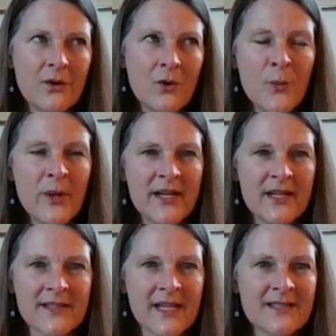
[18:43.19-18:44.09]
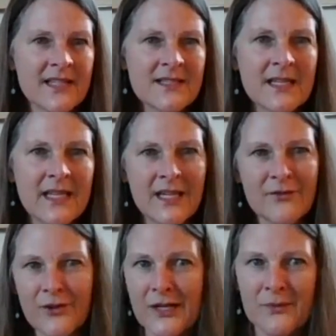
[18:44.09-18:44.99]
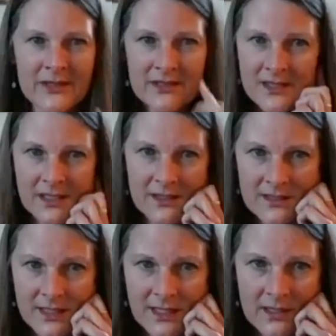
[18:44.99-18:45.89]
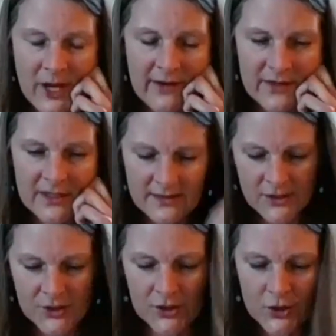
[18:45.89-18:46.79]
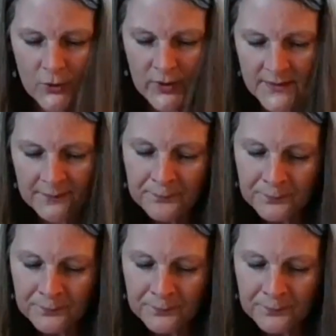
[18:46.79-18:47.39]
openness, I guess that's a key for anyone listening that's thinking about having a session too, is